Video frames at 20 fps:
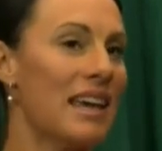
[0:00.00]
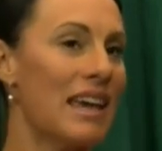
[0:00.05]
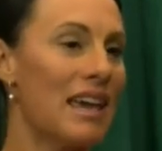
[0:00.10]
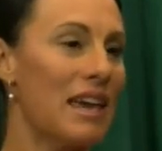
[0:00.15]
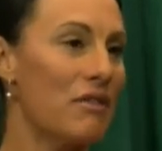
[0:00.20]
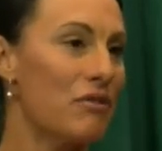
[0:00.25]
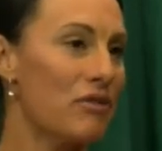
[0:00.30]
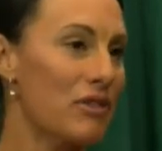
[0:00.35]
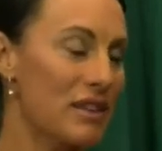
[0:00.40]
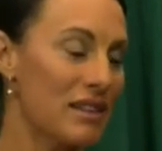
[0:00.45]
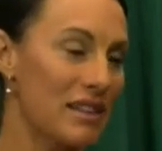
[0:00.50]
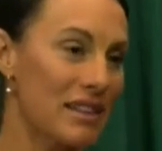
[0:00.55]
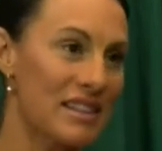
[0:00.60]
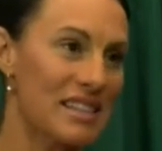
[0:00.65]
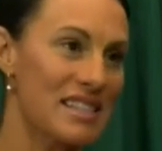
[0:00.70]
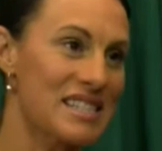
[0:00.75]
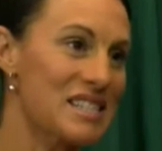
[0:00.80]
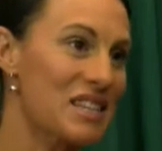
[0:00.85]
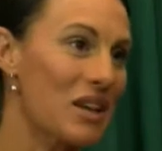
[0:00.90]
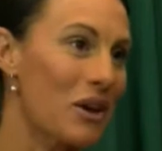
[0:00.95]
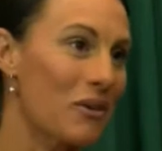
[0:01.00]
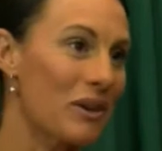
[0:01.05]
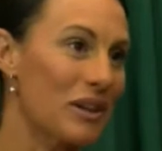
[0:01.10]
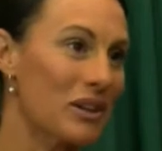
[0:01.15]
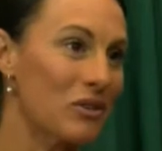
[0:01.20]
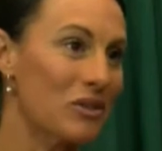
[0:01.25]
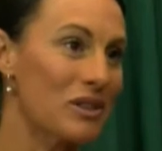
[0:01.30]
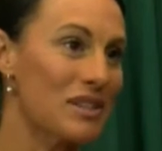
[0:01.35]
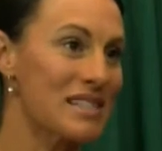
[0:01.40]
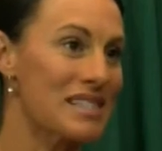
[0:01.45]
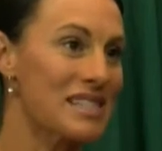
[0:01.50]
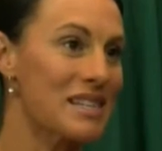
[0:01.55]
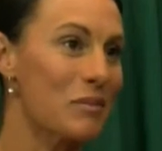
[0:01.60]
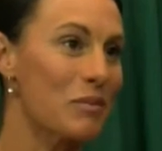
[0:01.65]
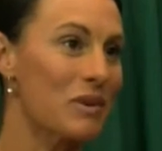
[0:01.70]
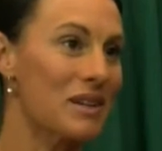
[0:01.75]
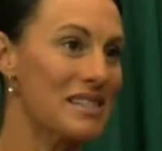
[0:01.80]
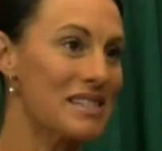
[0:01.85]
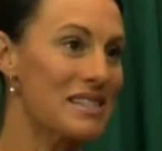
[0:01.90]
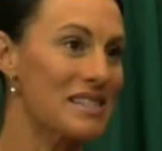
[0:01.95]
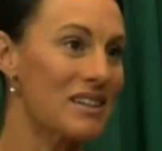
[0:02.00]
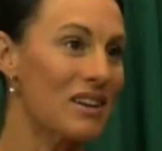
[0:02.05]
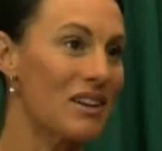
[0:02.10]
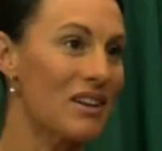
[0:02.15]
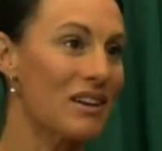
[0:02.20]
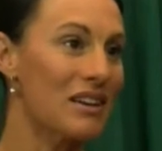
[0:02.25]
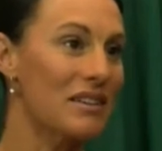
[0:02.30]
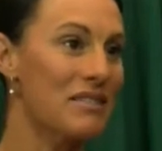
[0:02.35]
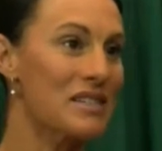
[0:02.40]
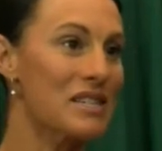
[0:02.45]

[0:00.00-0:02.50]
everything that's going on in someone's life.